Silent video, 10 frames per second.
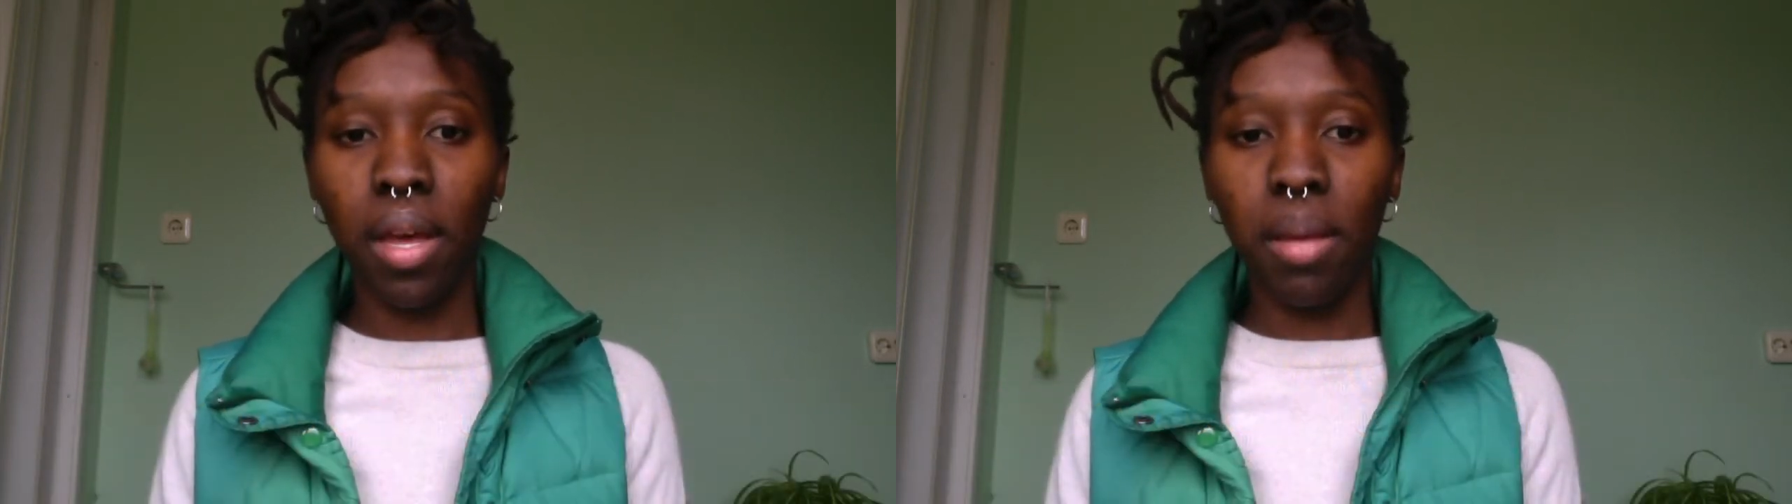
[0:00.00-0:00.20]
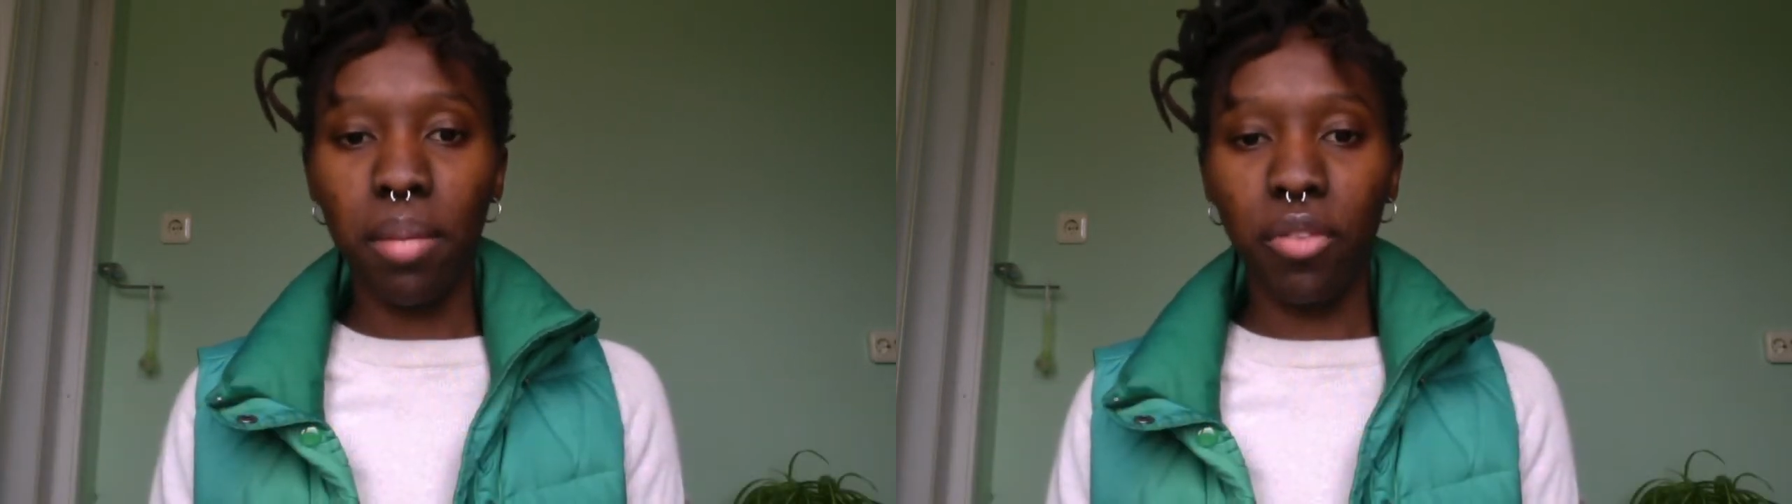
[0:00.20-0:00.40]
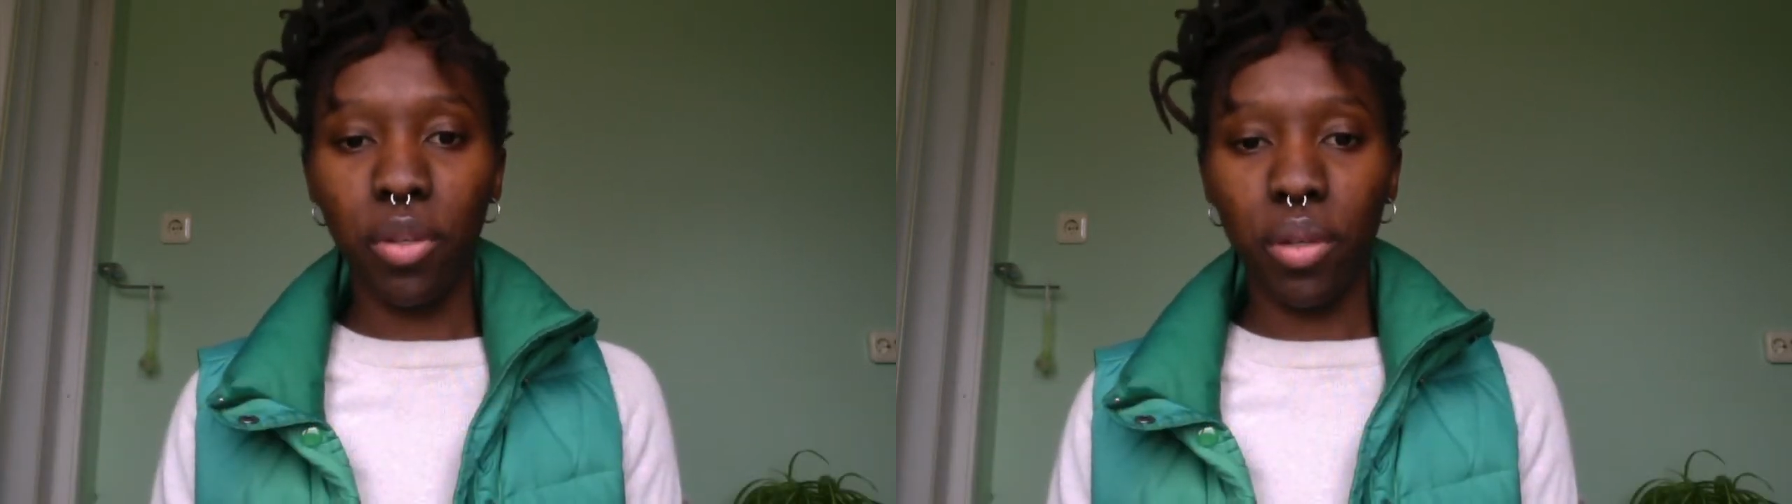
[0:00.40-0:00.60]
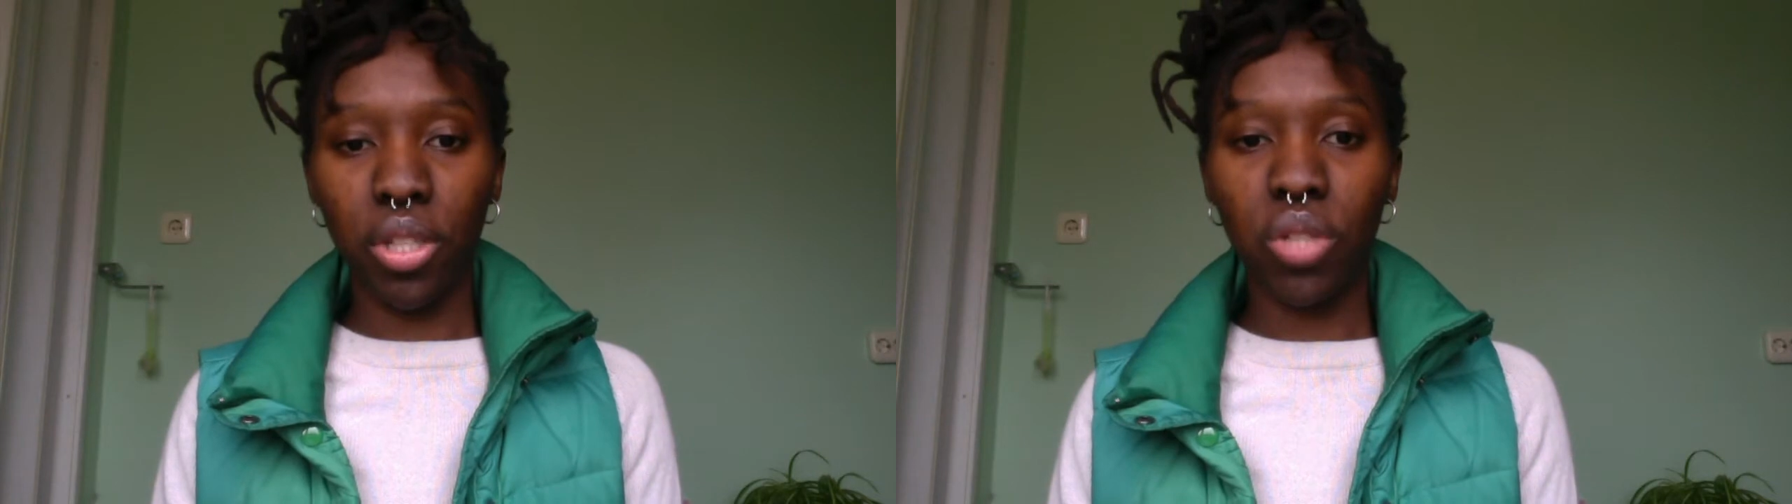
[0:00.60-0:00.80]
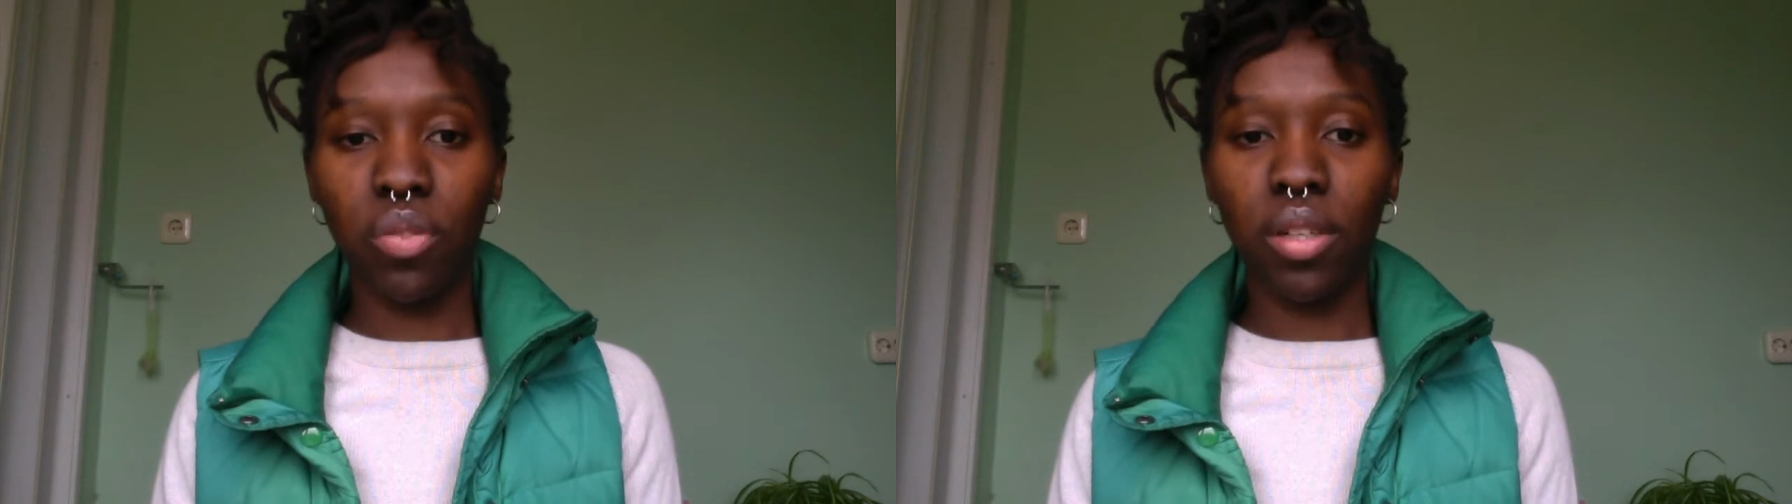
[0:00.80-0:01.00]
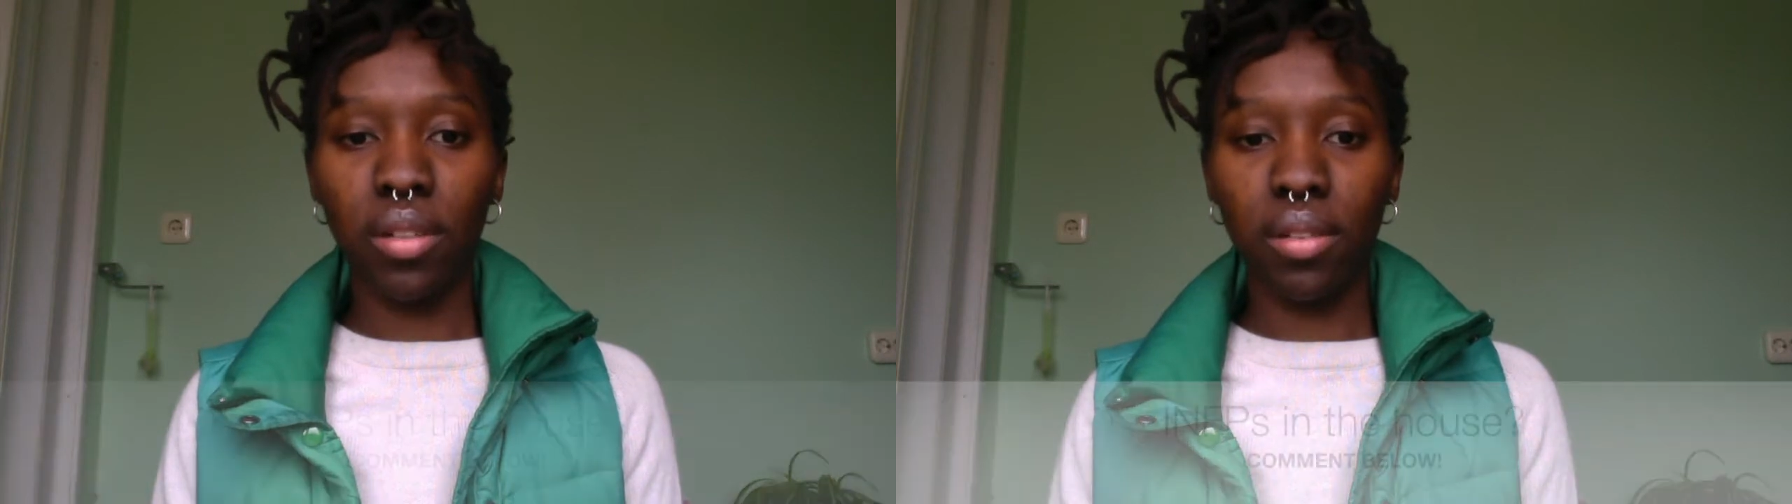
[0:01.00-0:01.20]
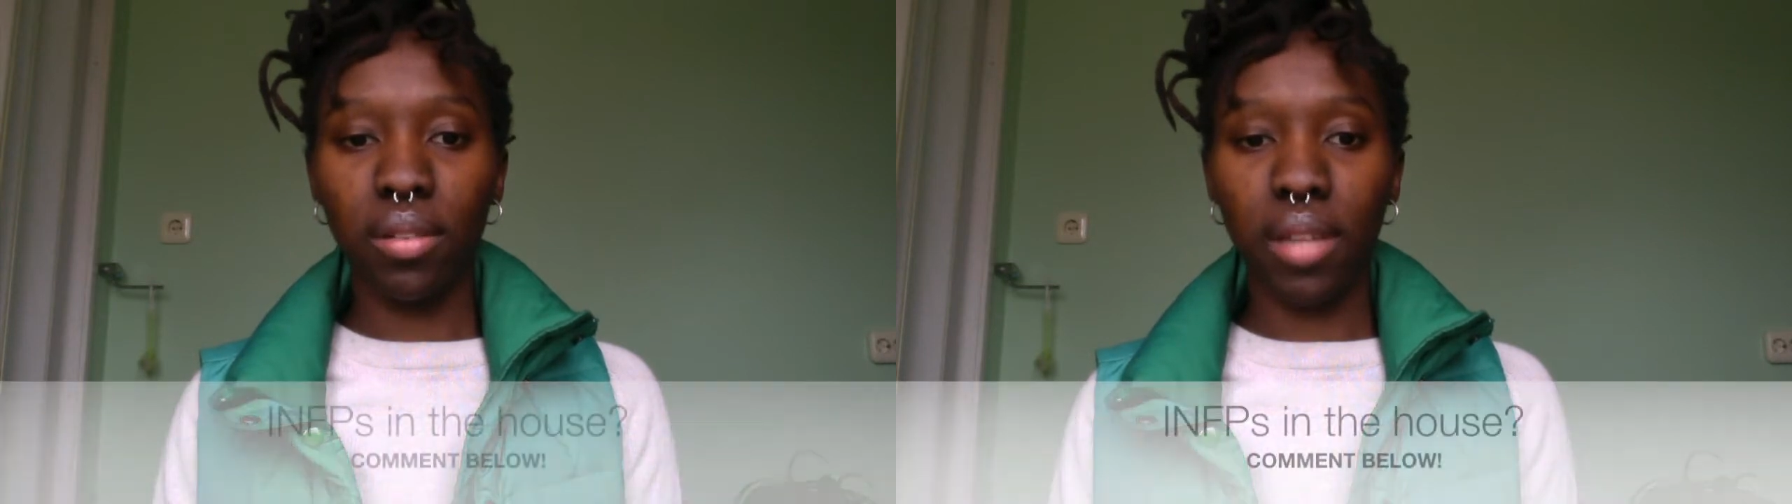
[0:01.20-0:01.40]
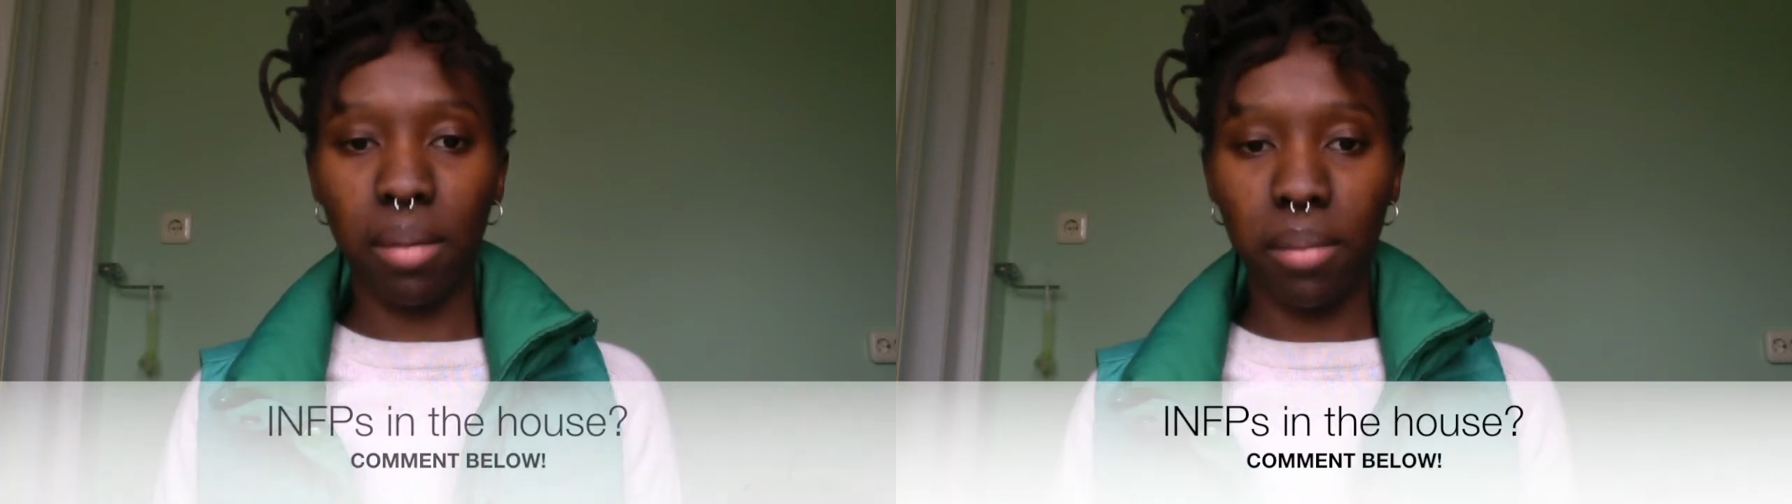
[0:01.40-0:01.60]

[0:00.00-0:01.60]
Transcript: But if you're an introvert, like